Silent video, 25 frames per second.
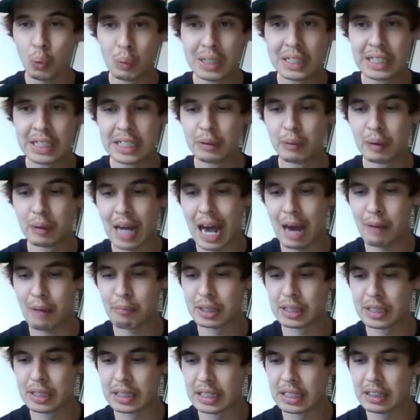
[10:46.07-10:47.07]
we see what
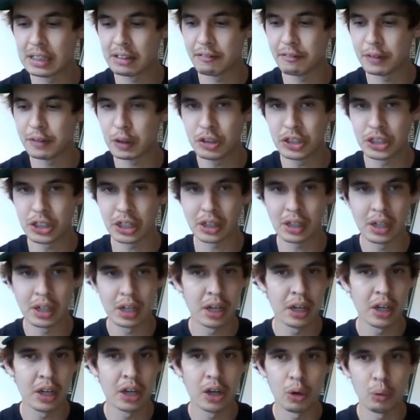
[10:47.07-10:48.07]
happens in the
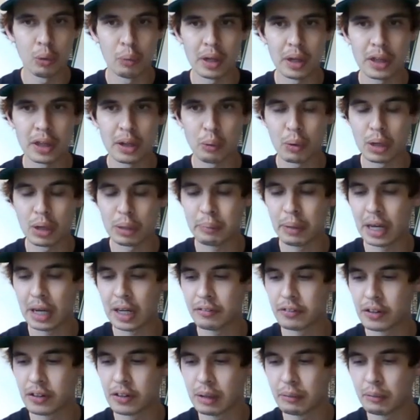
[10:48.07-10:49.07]
future with
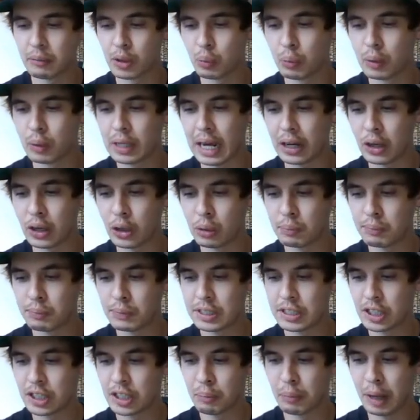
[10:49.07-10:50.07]
Winnipeg if they're able to win at
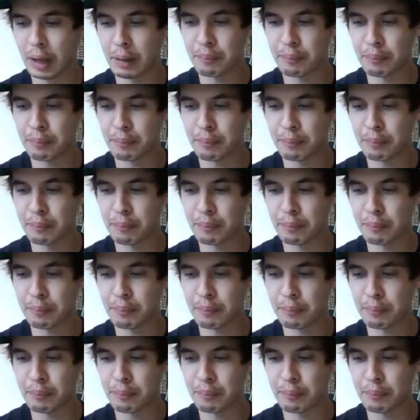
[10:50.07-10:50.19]
home this year.